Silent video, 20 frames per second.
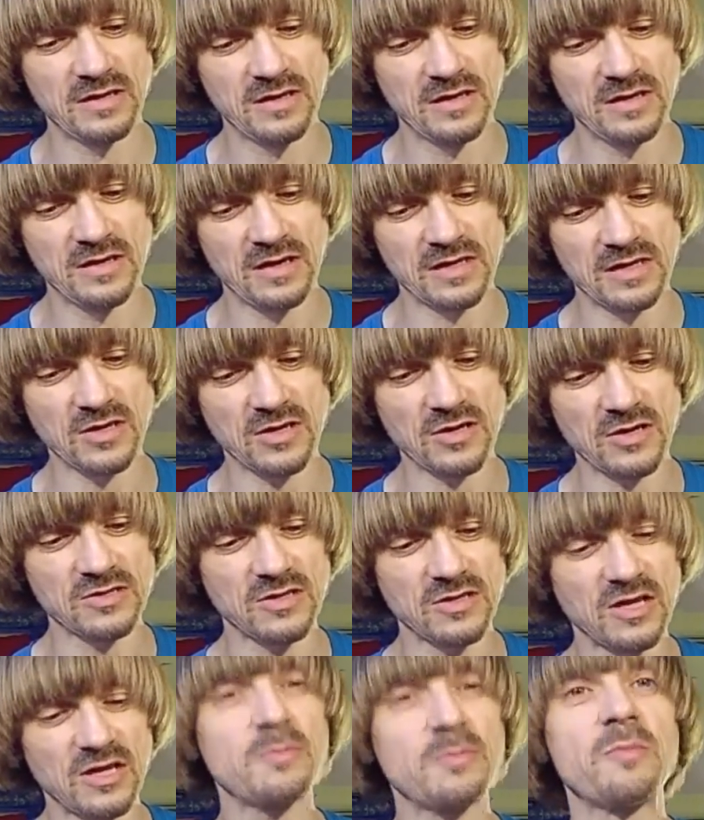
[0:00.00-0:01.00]
talk a lot
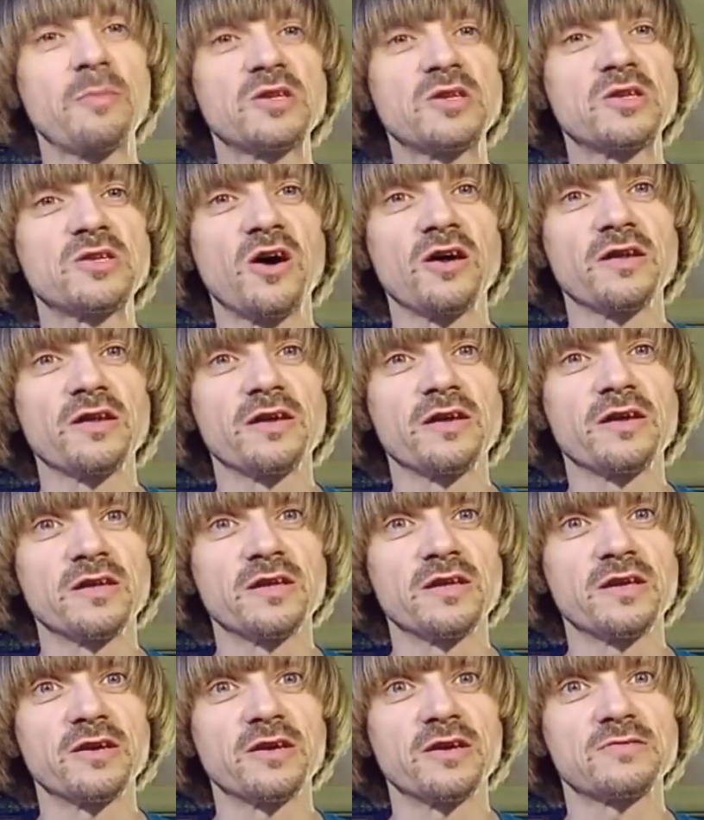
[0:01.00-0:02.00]
about Madonna in
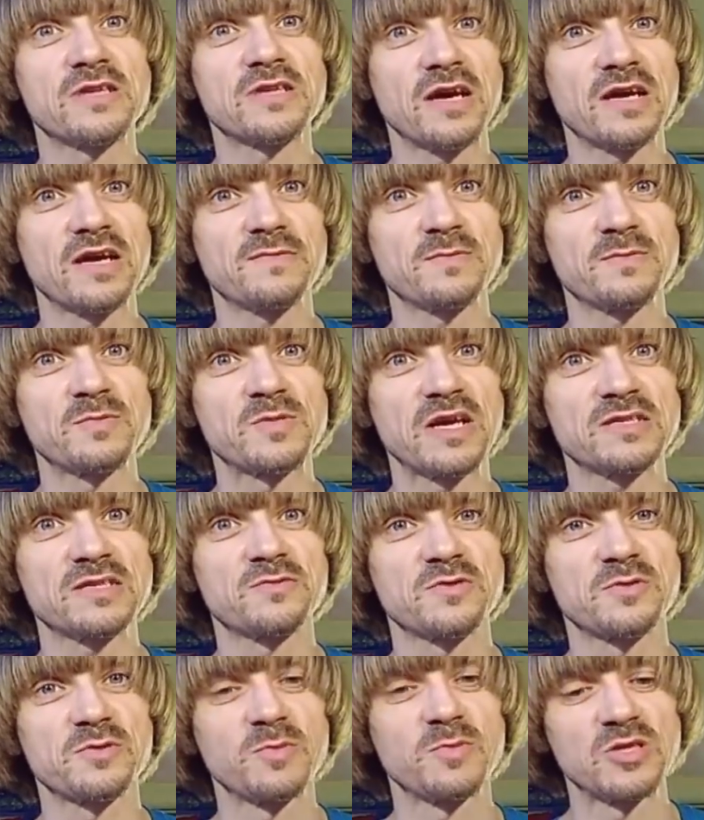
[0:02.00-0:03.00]
here. I was kind of obsessed
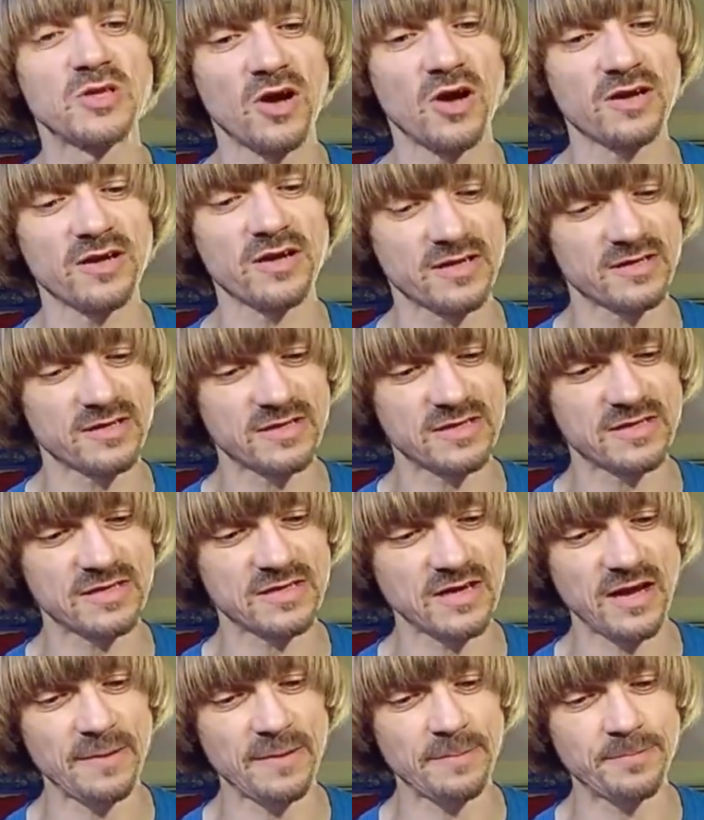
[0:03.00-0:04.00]
with Madonna at the
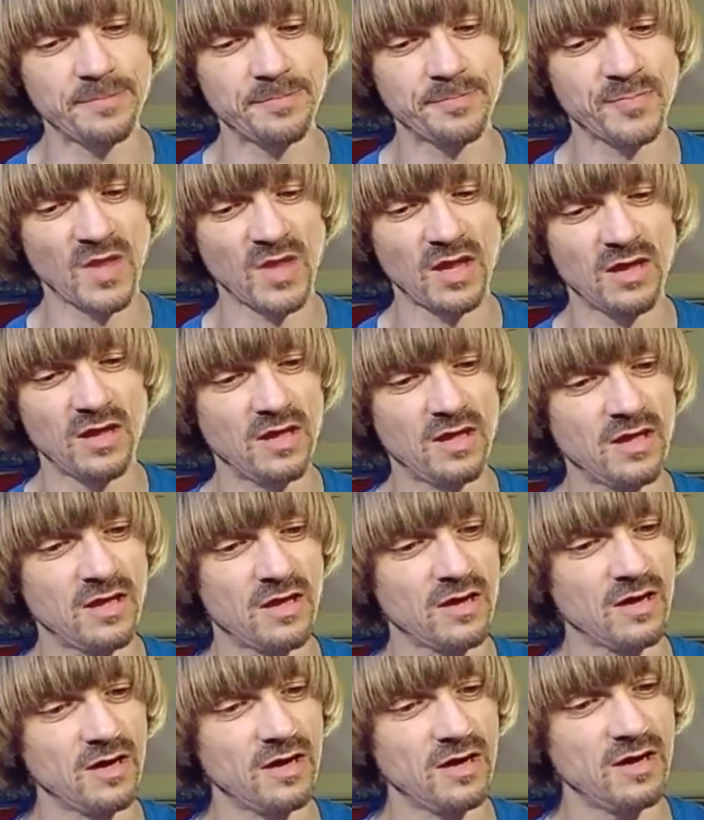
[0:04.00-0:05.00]
time.
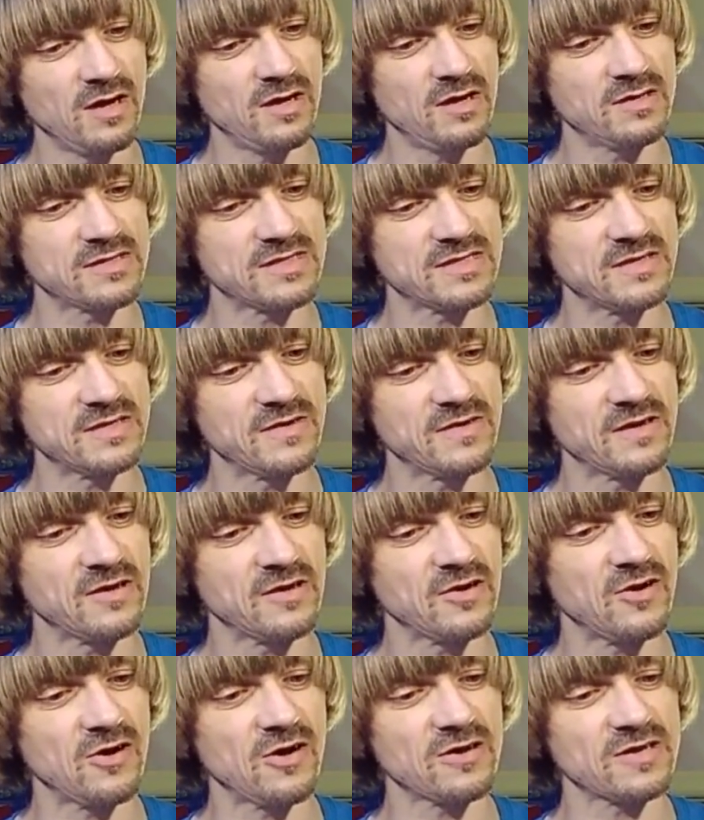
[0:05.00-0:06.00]
Let's see.
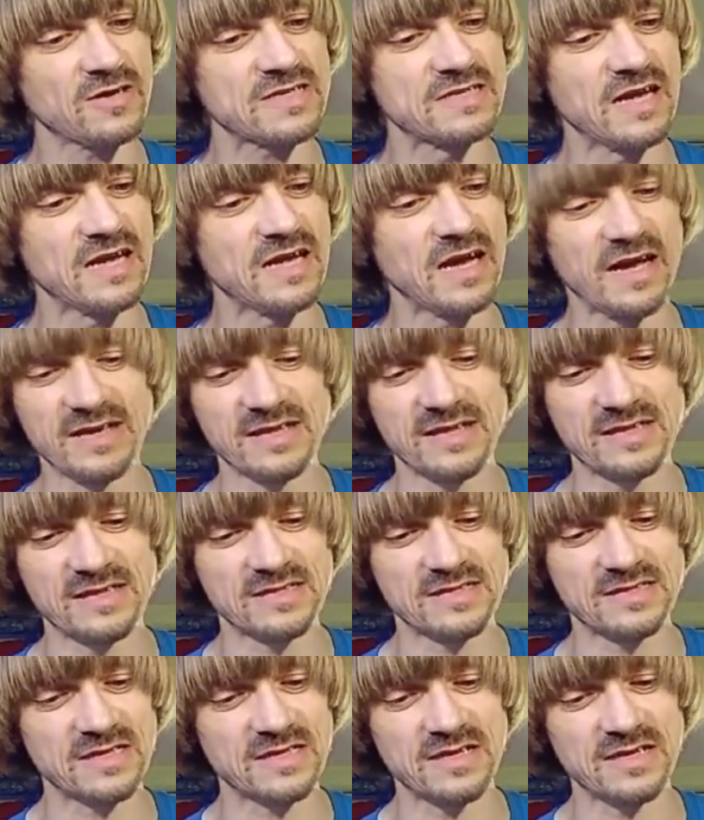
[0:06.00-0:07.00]
August 9th, it
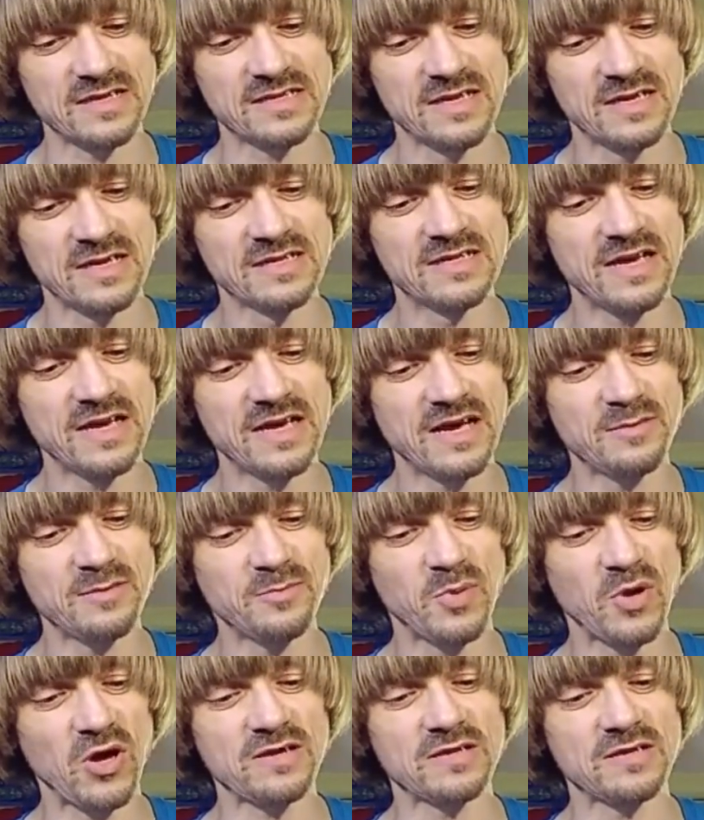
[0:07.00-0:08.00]
says, Dad
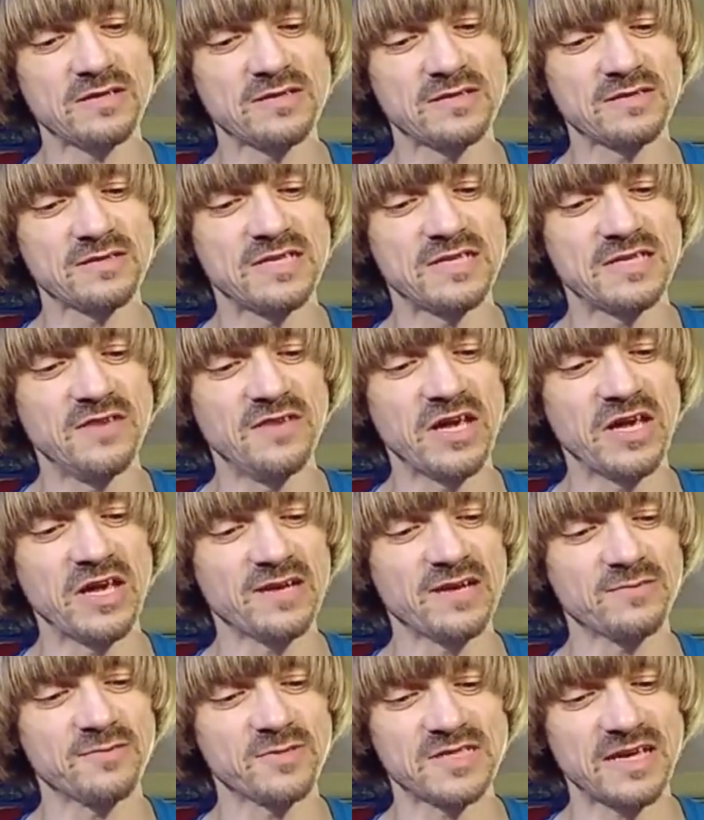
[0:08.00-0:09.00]
bought TV guide
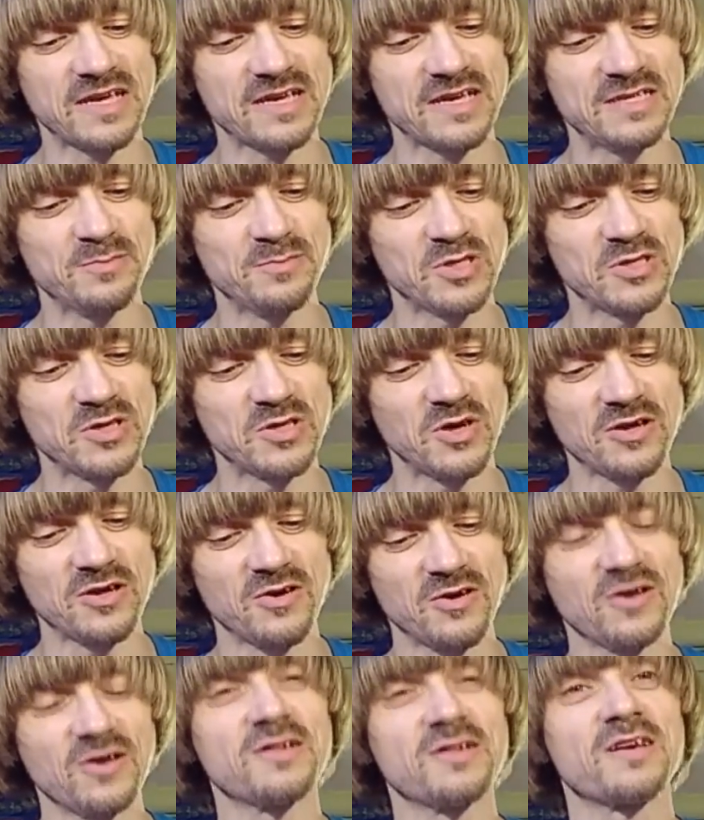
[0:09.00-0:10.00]
with sexy Madonna
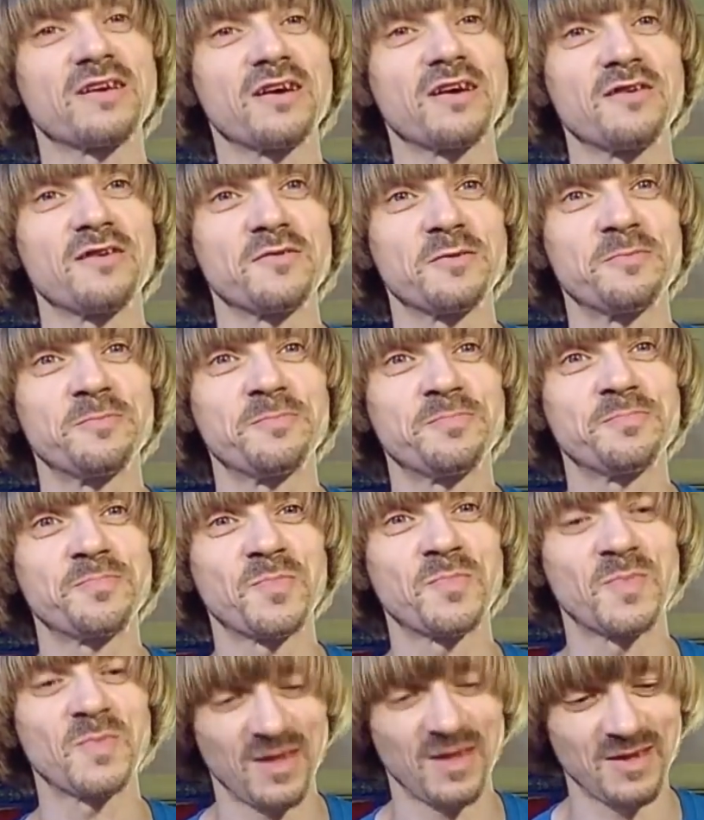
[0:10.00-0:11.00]
on the cover.
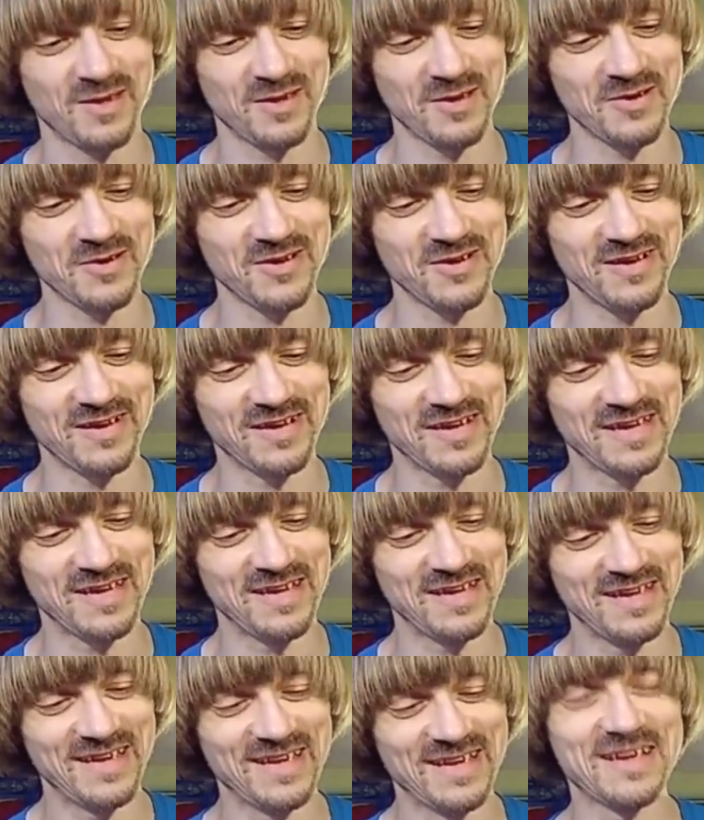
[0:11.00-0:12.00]
All right.
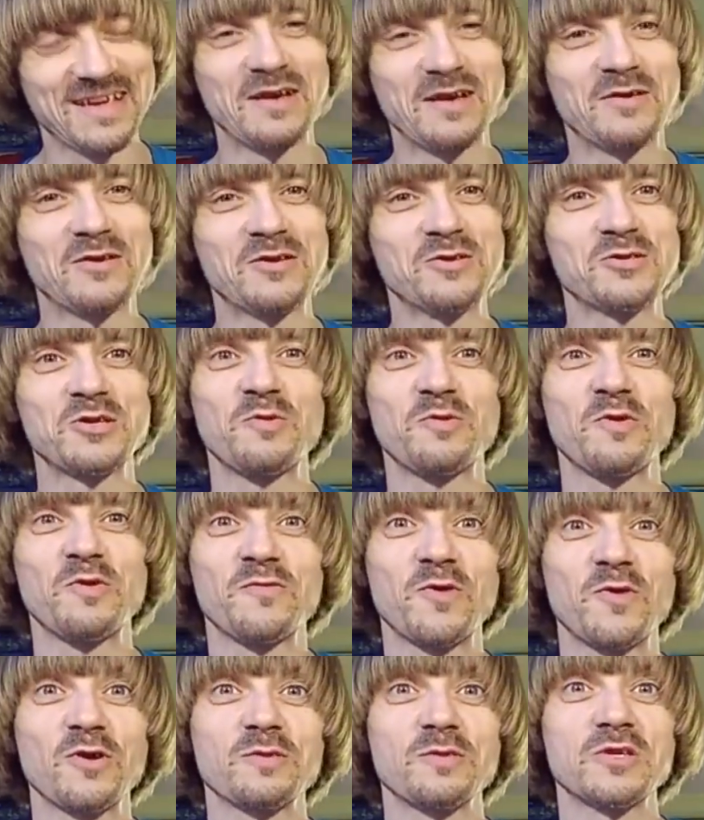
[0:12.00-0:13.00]
And I usually
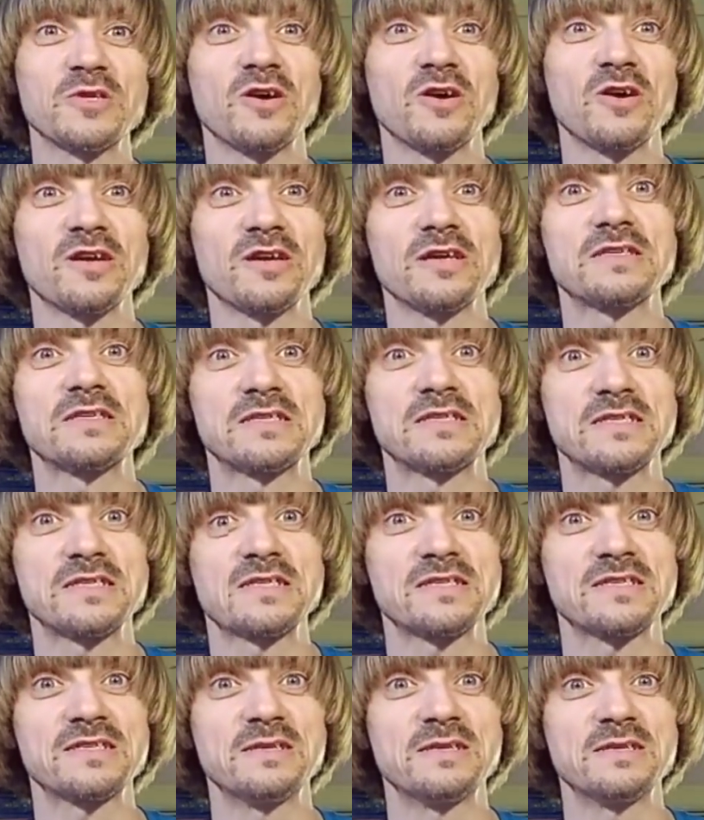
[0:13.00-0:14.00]
refer to Madonna as
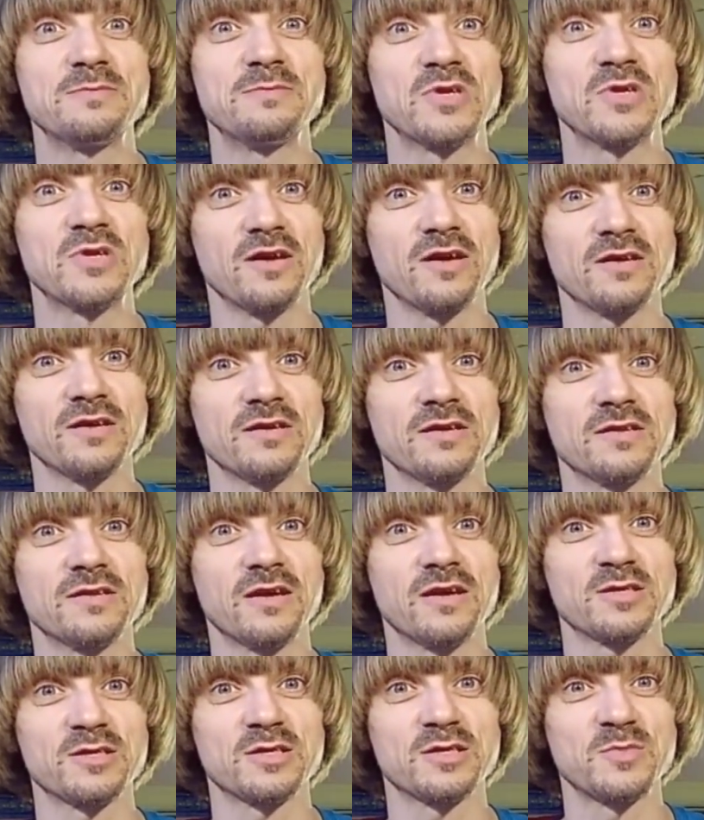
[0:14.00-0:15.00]
sexy Madonna, not
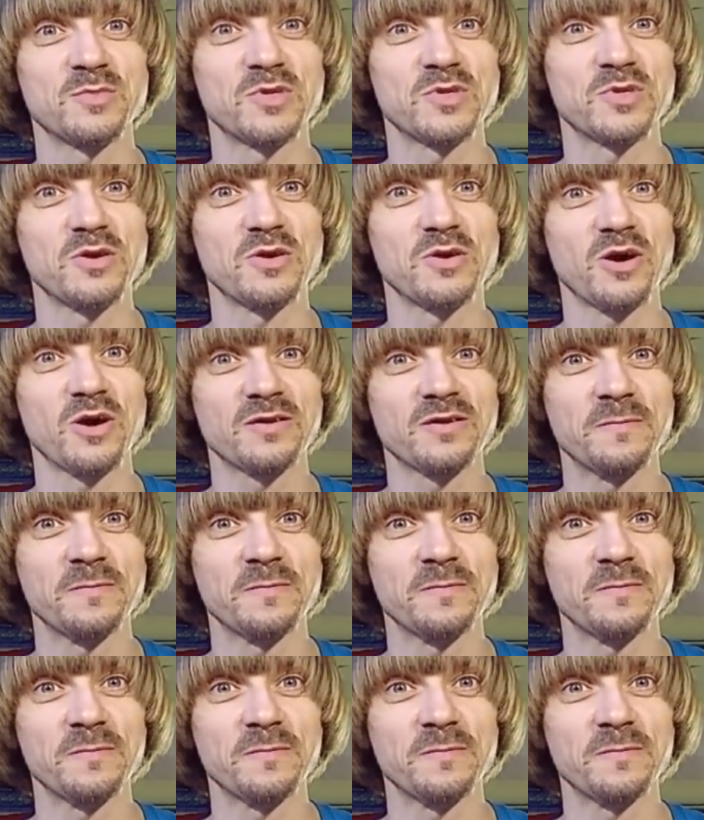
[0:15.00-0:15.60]
just Madonna,